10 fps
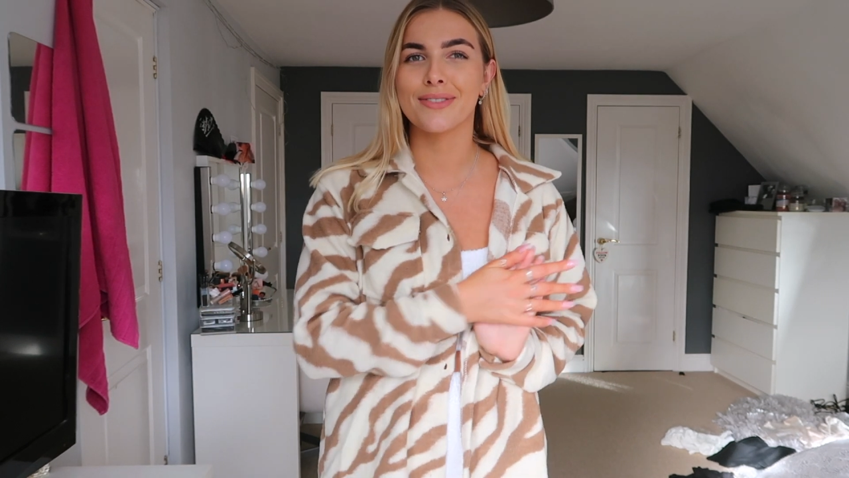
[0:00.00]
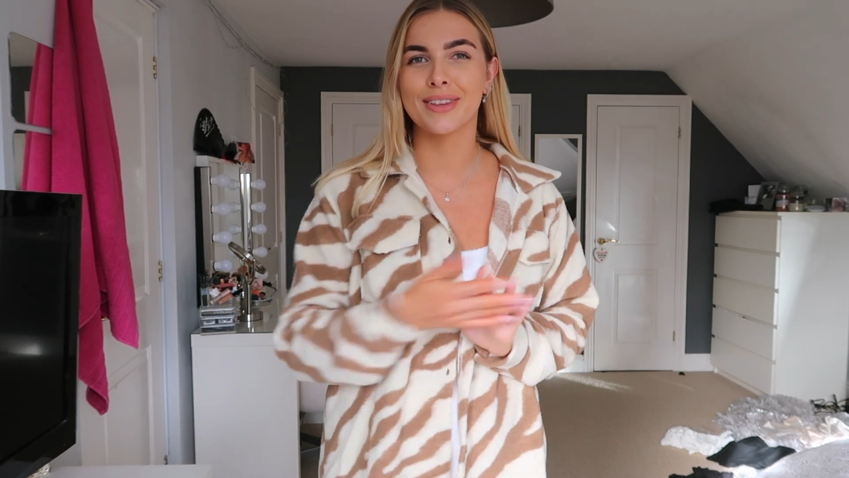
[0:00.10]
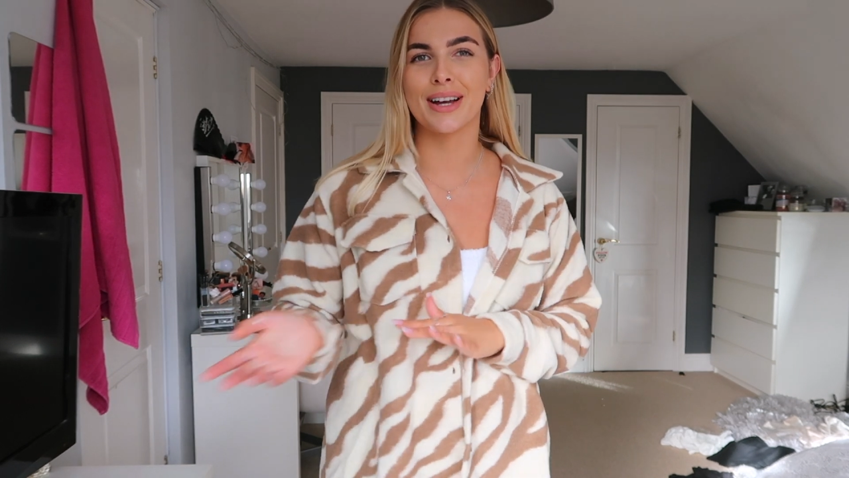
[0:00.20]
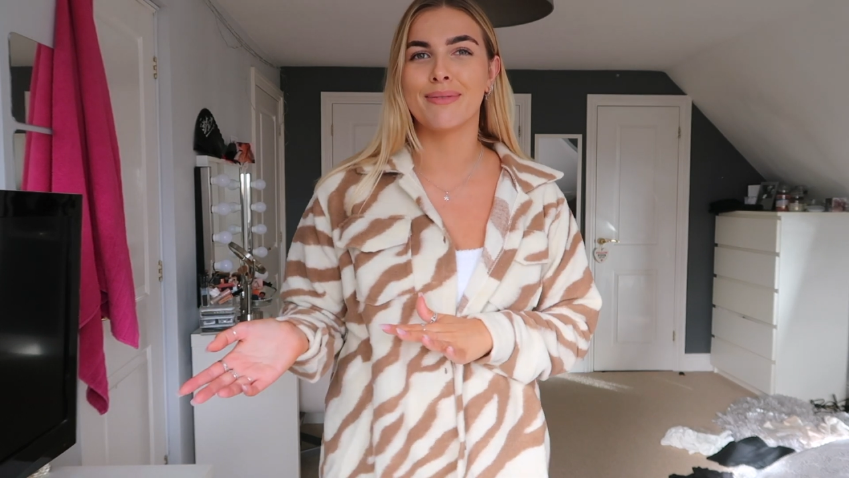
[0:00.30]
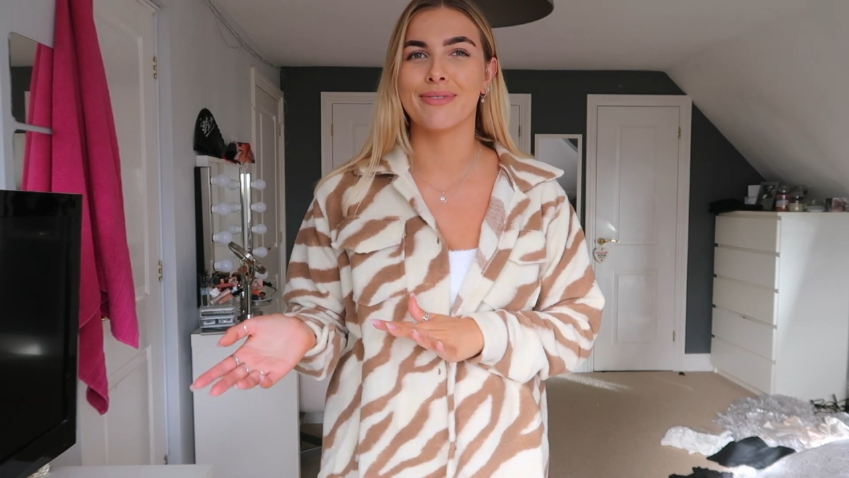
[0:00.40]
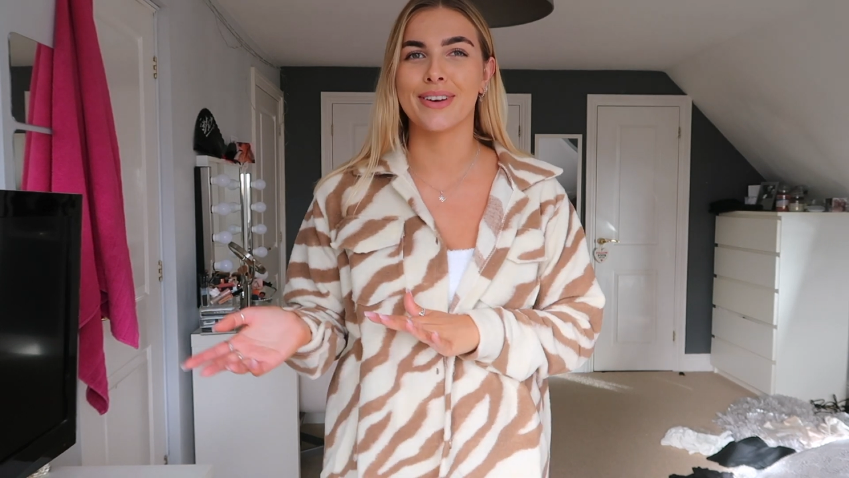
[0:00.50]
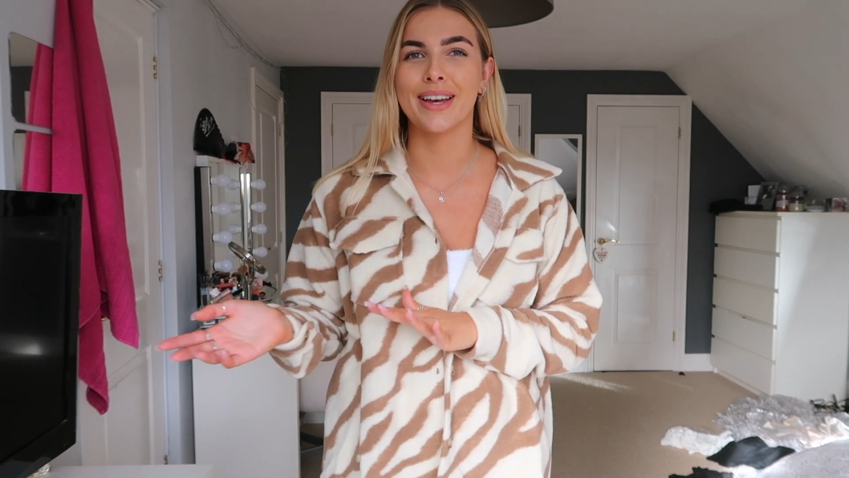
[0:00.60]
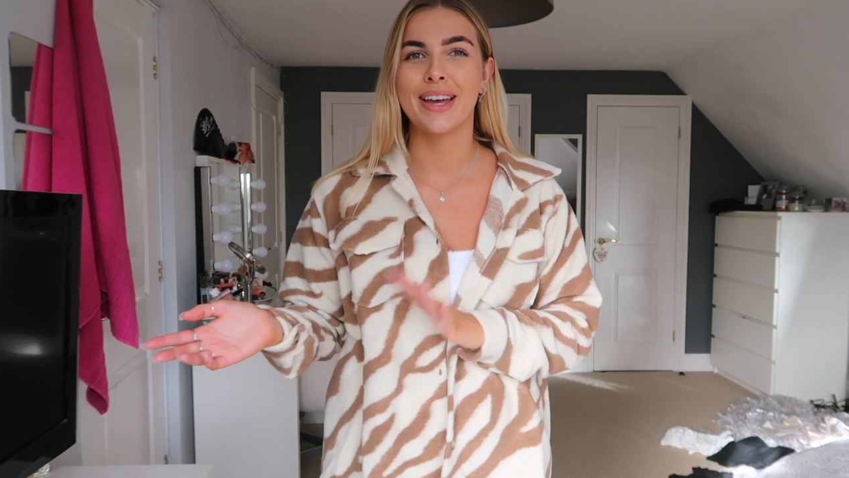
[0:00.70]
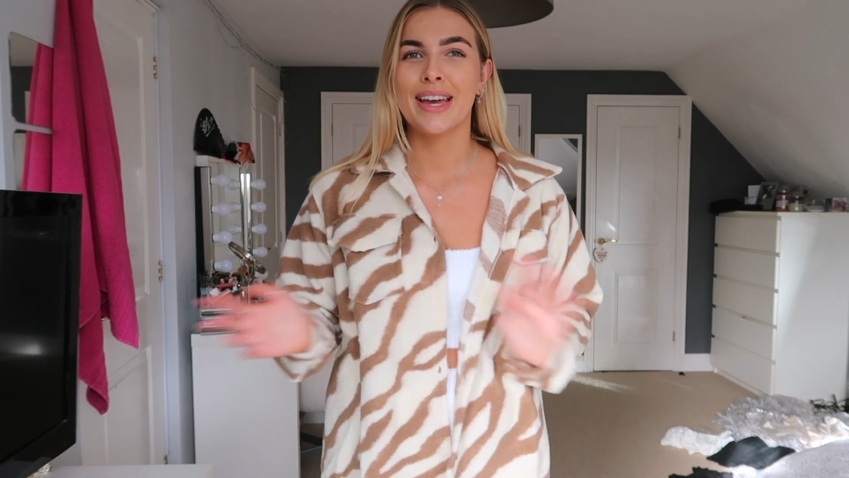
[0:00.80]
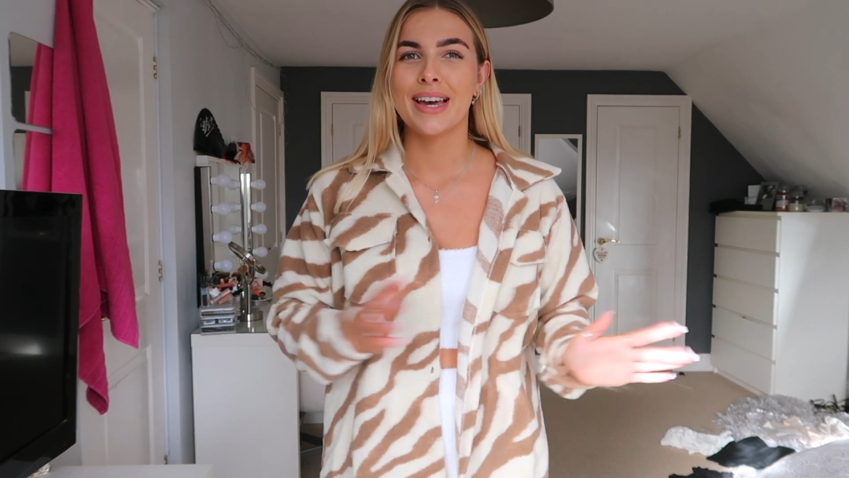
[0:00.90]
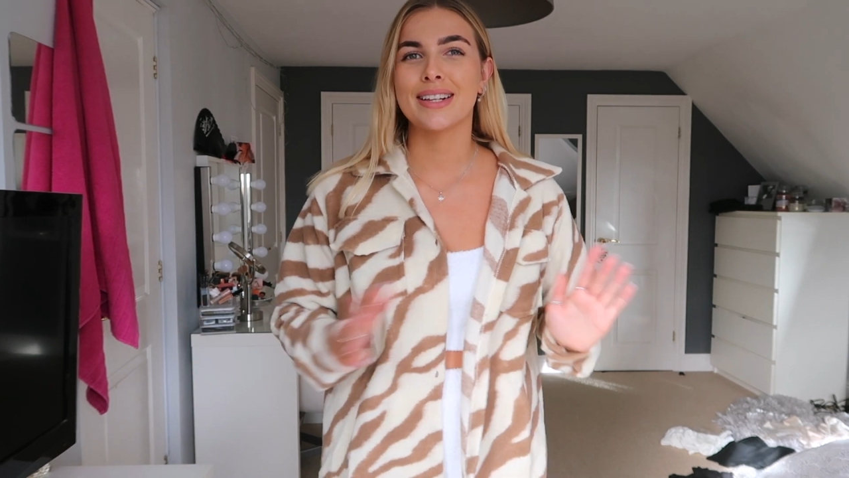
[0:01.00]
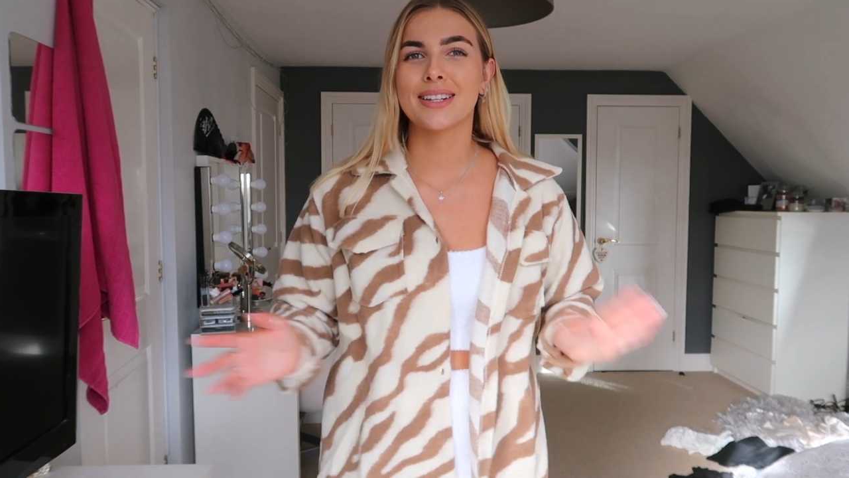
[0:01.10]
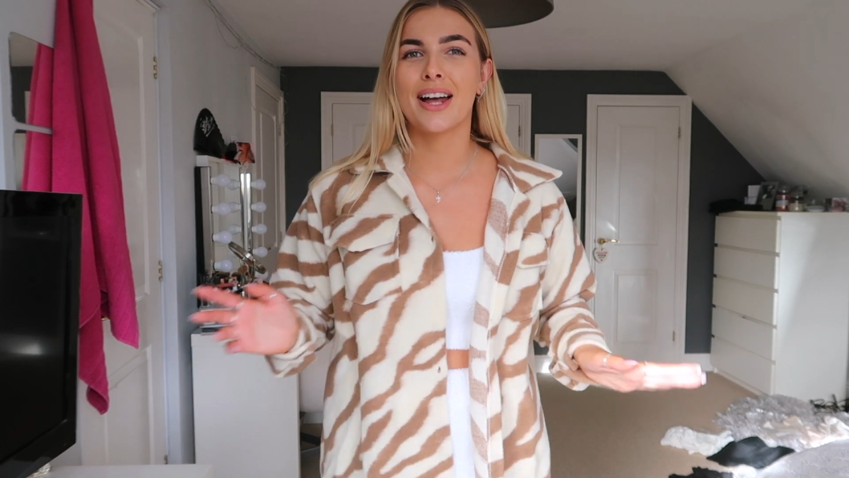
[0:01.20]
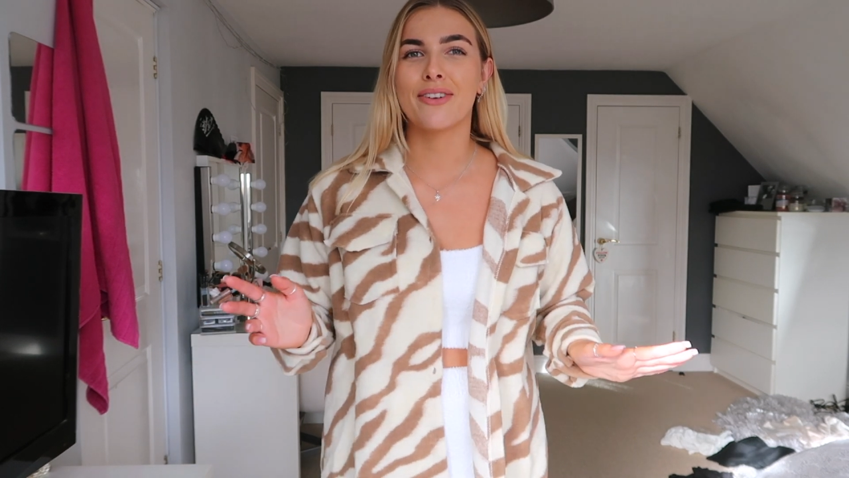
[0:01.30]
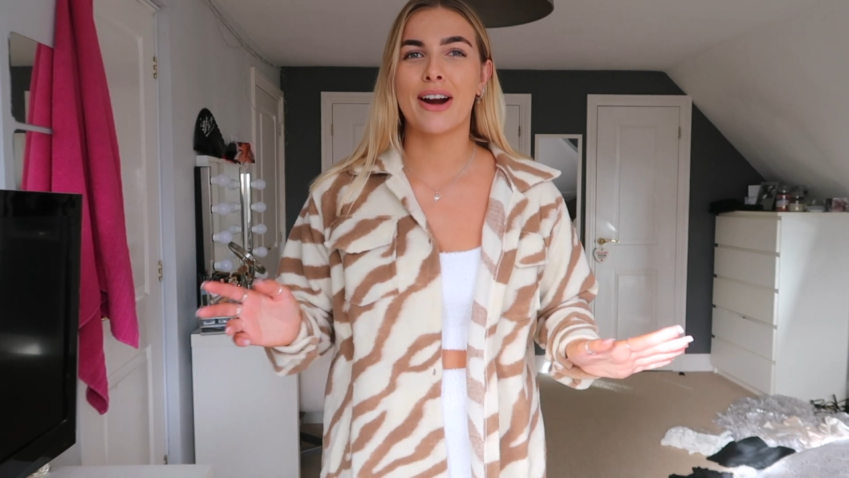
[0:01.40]
or the comfort? It's
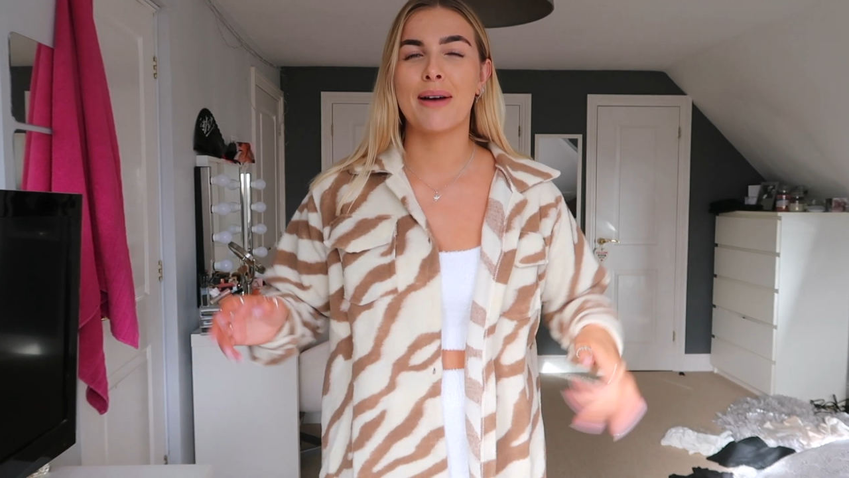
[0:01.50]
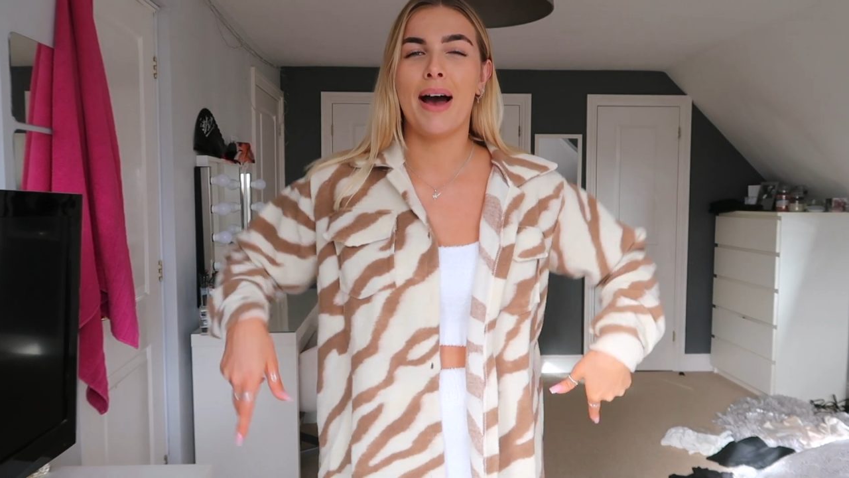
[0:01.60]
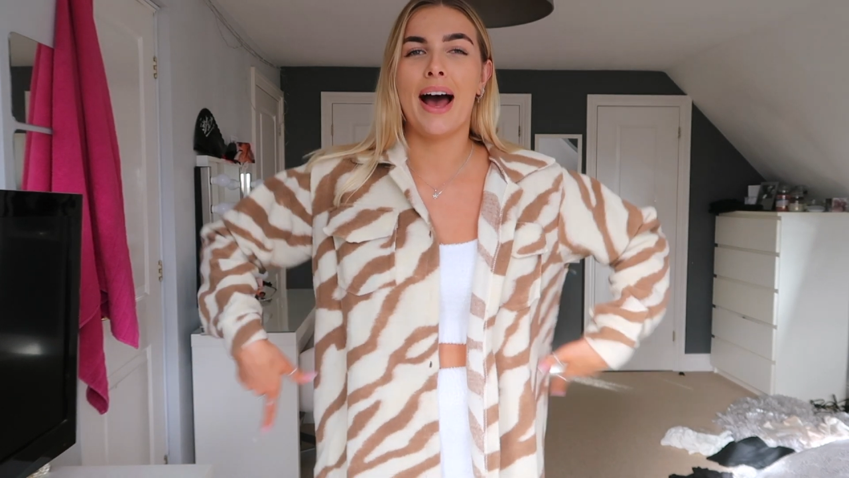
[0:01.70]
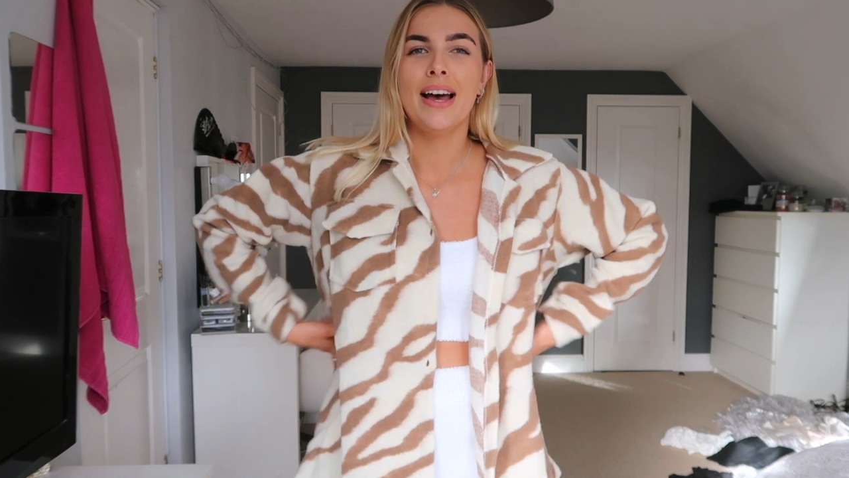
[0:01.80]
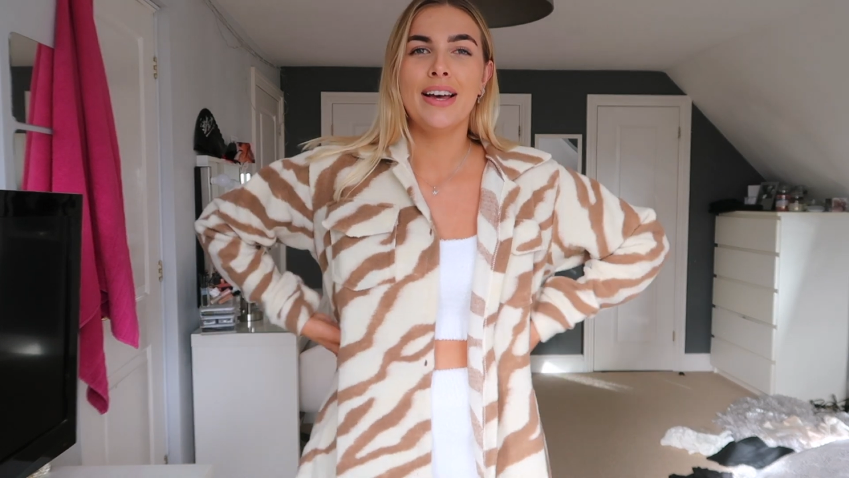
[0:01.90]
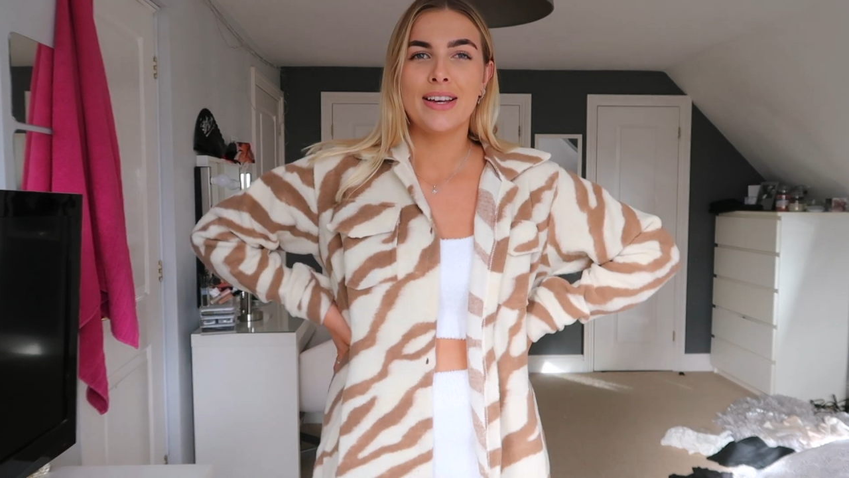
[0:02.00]
kind of where I'm at.